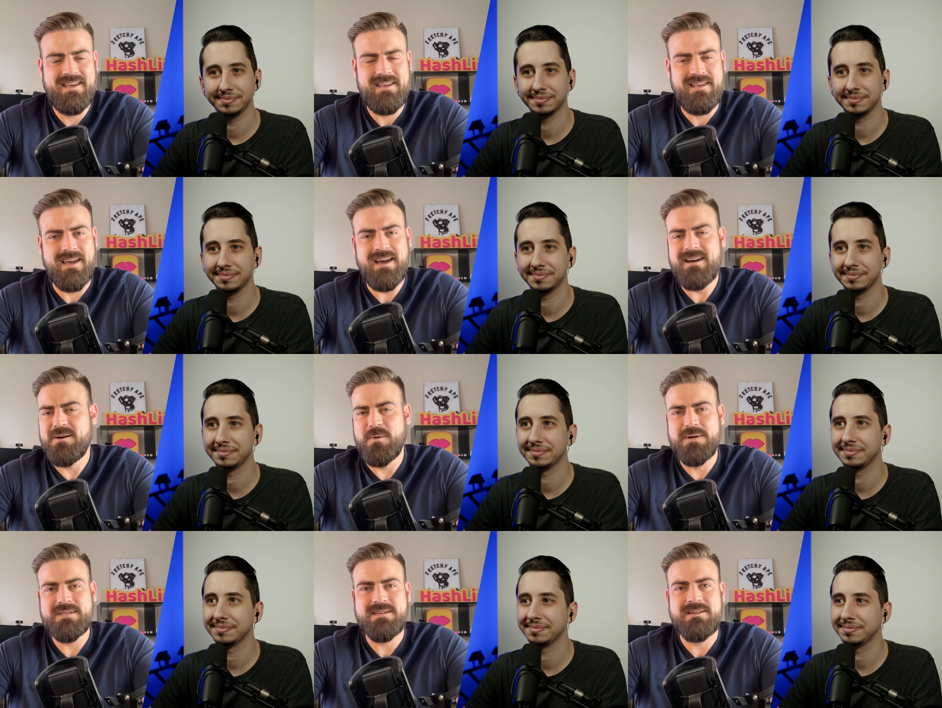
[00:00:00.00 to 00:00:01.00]
Speaker 1: Yeah,
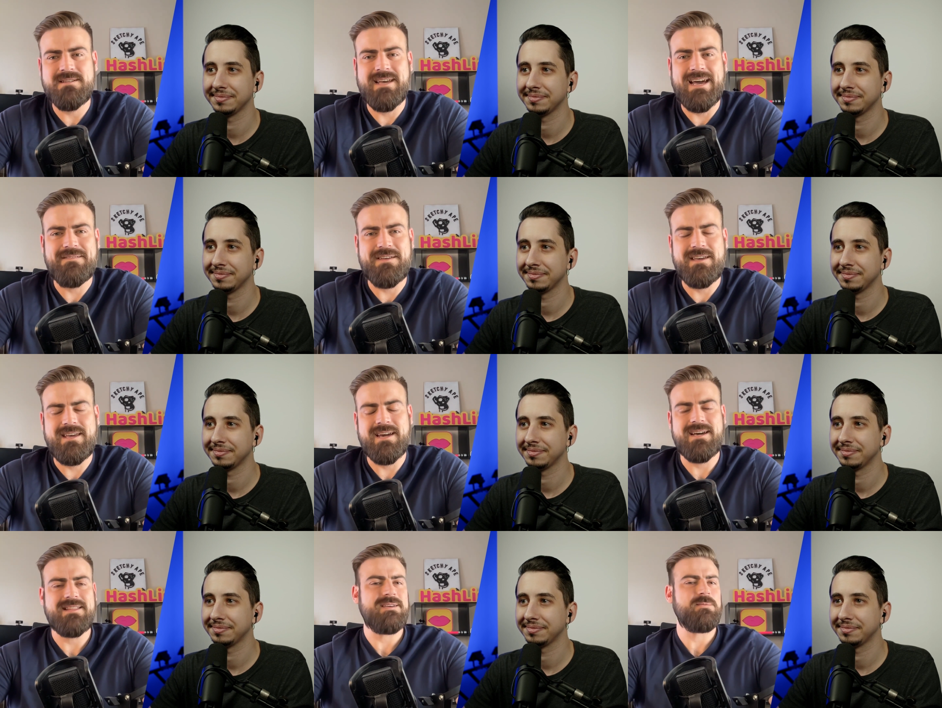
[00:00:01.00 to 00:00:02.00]
always good to have you
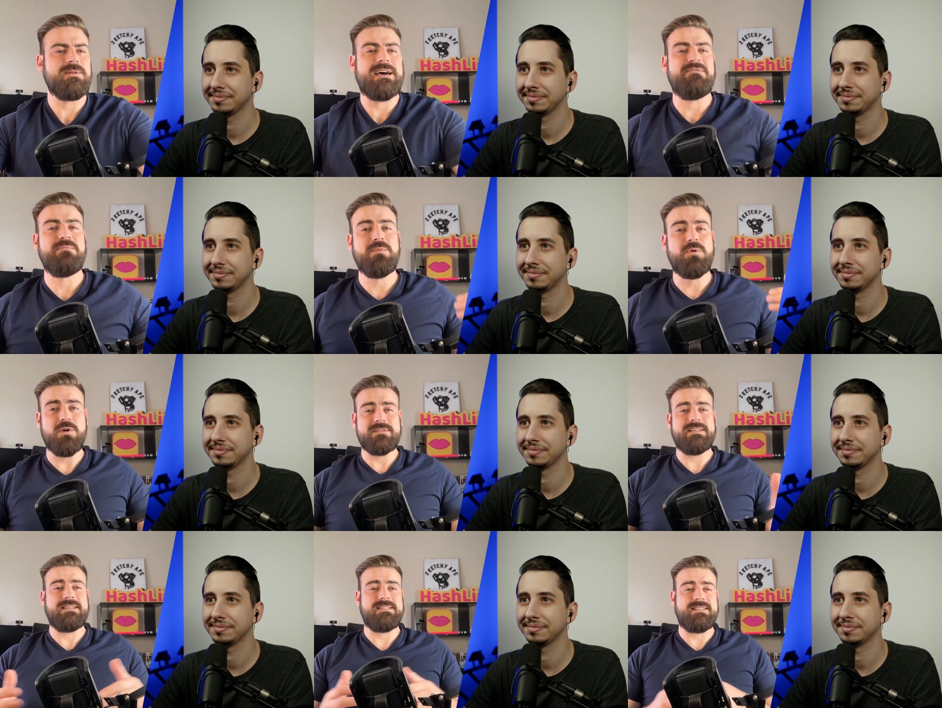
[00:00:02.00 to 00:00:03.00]
here. I think we'll have more
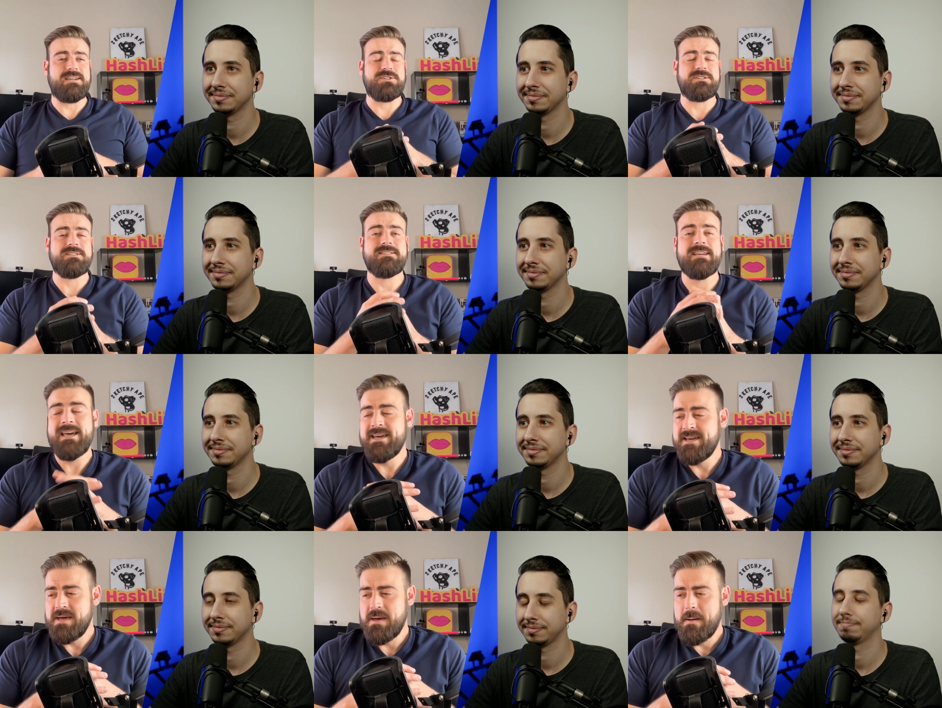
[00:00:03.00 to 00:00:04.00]
of these sessions.
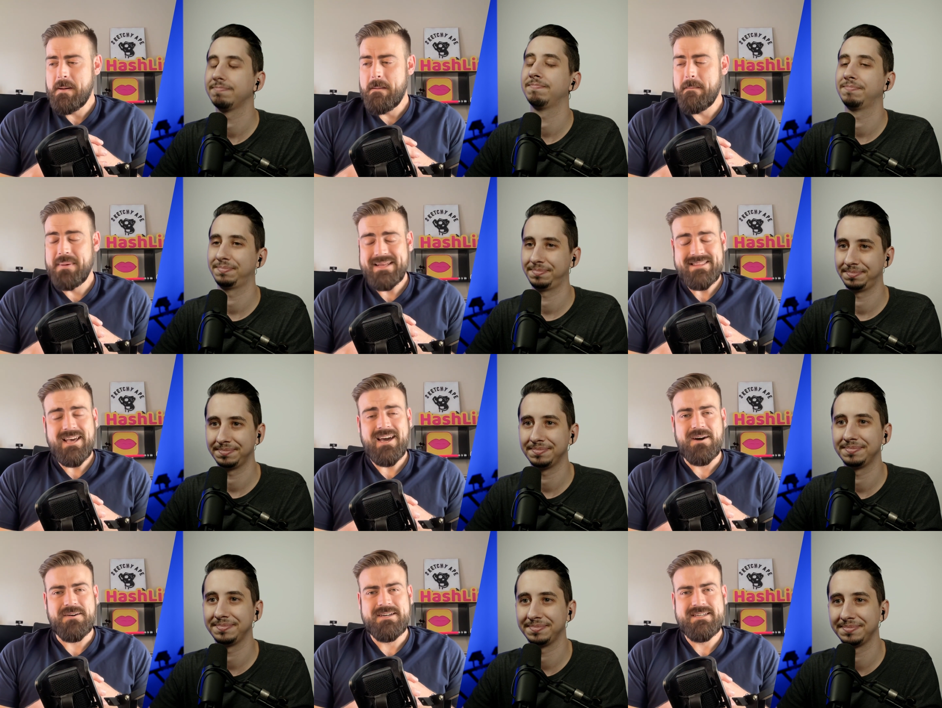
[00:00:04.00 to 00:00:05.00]
But
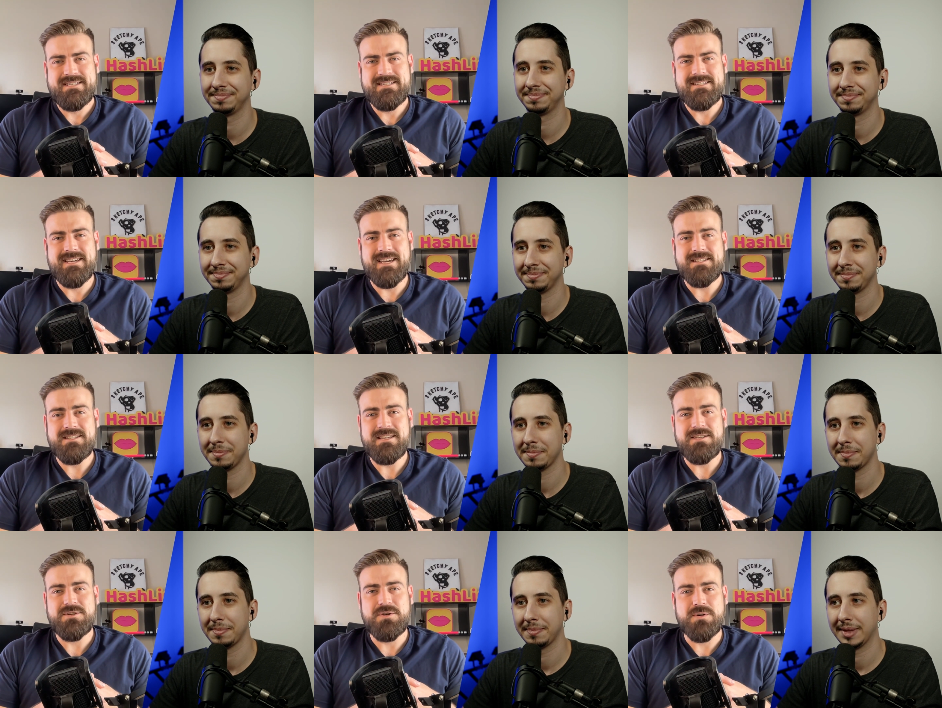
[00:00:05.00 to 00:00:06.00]
now, to get to
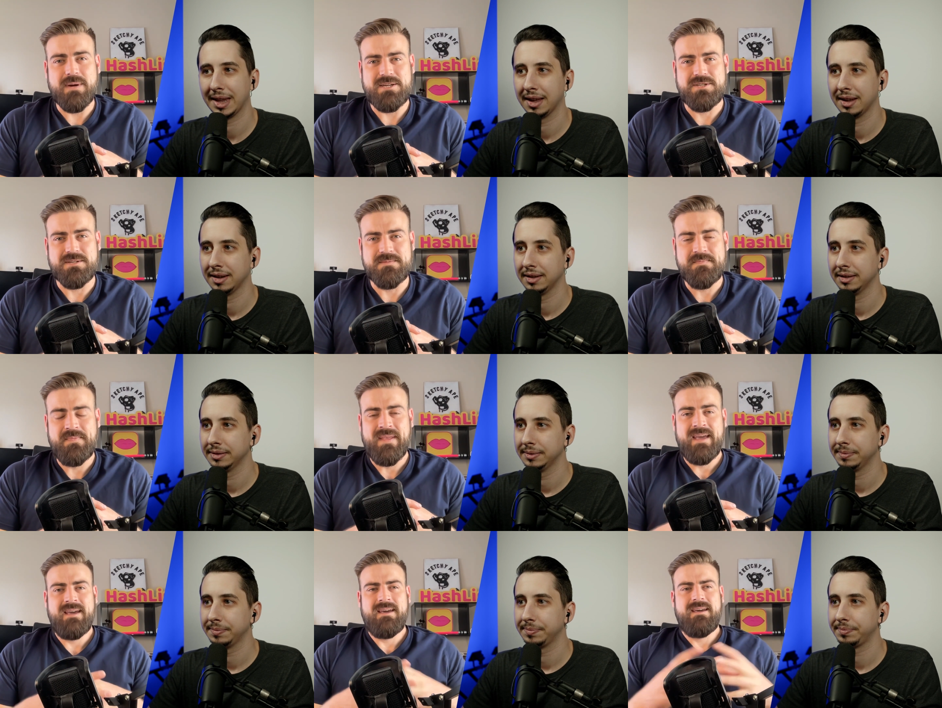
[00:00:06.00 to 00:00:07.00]
the true question
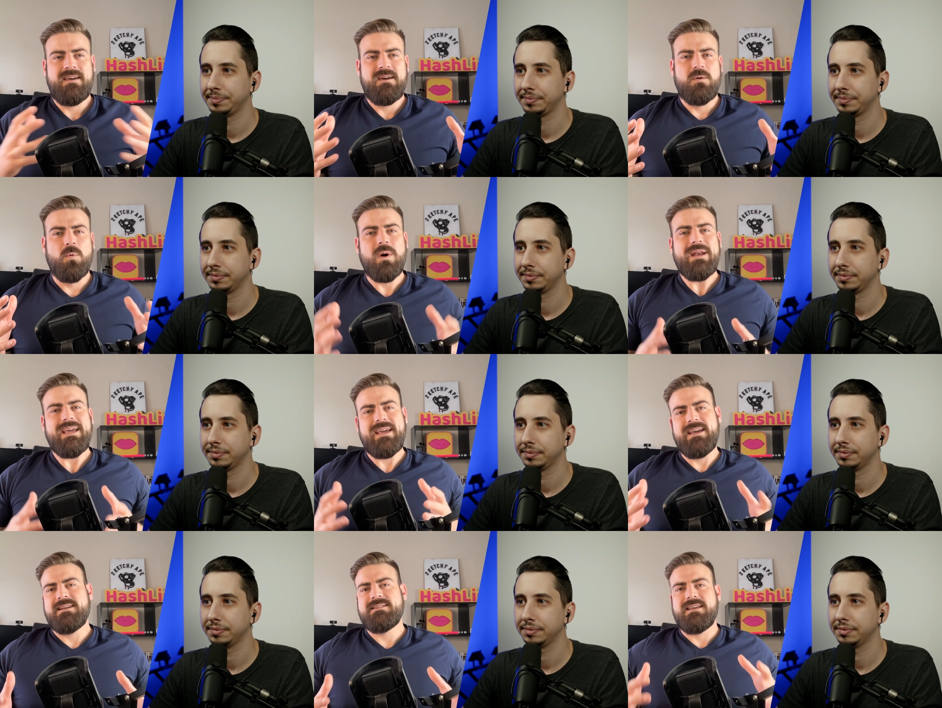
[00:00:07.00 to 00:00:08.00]
what
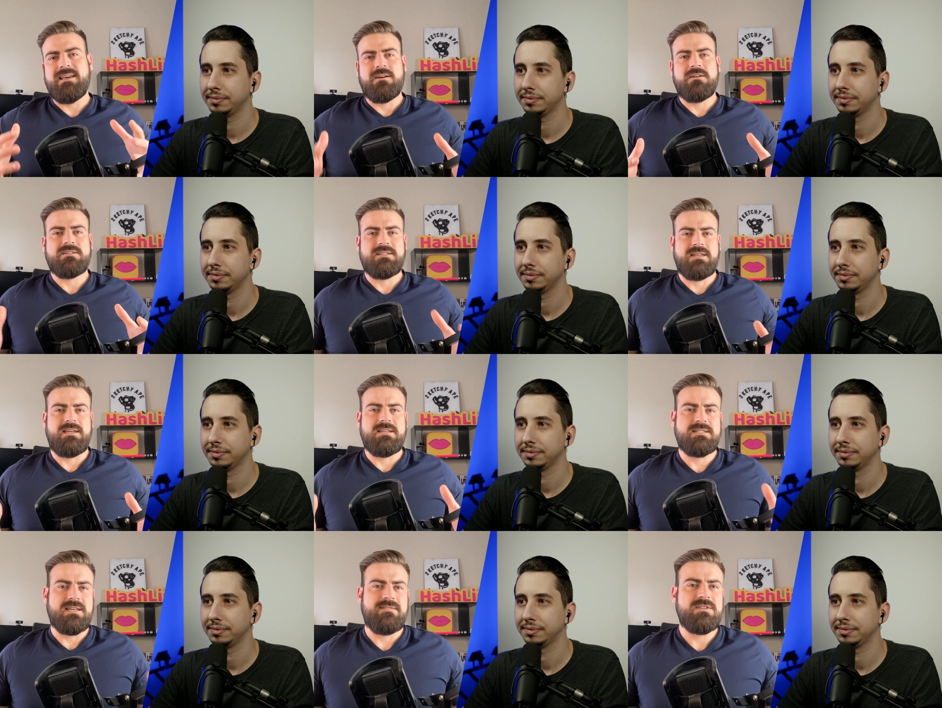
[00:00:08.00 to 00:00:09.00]
is ERC
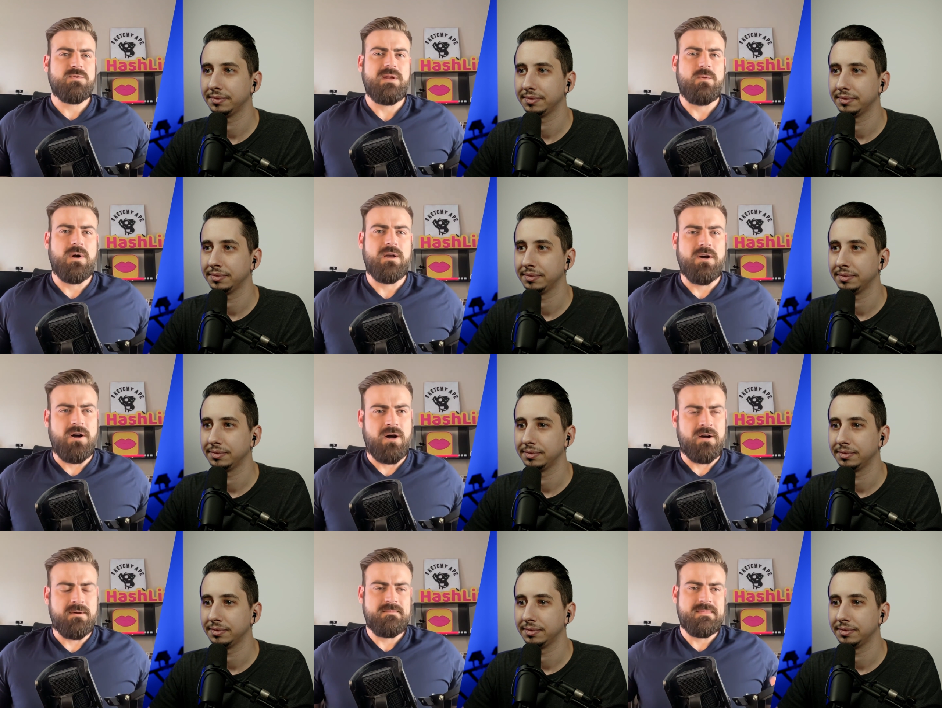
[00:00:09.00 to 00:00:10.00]

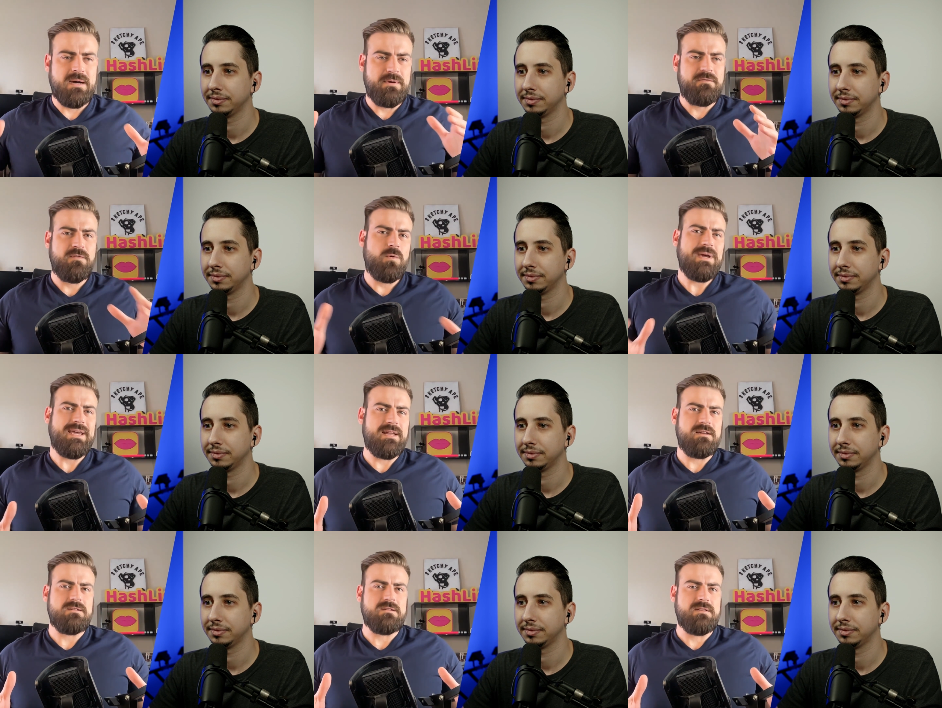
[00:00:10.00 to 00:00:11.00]
721R? Now, before we
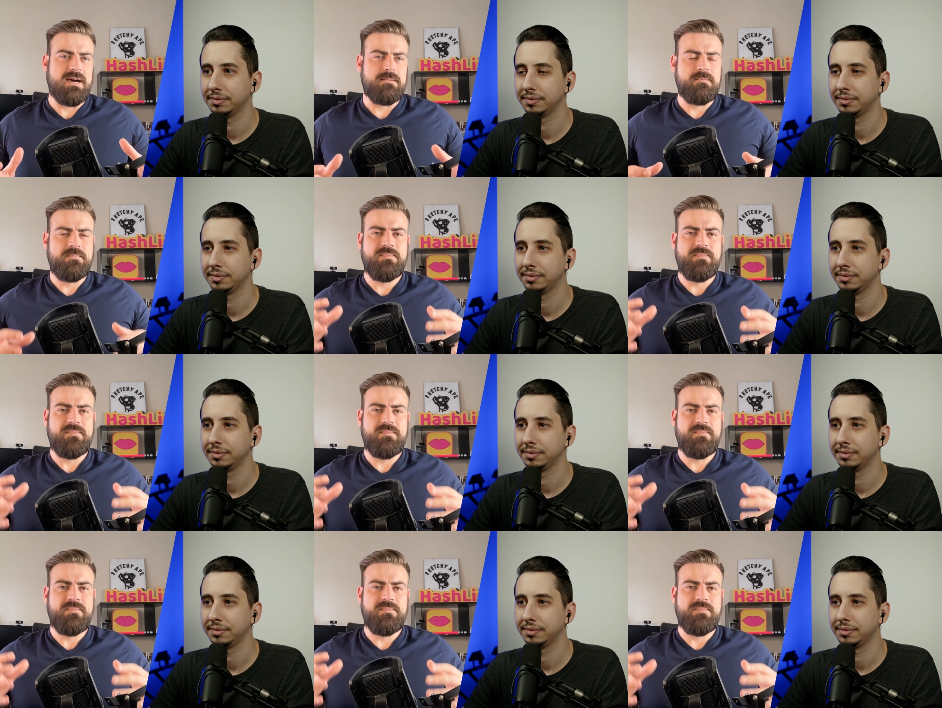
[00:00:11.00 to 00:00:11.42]
get into that,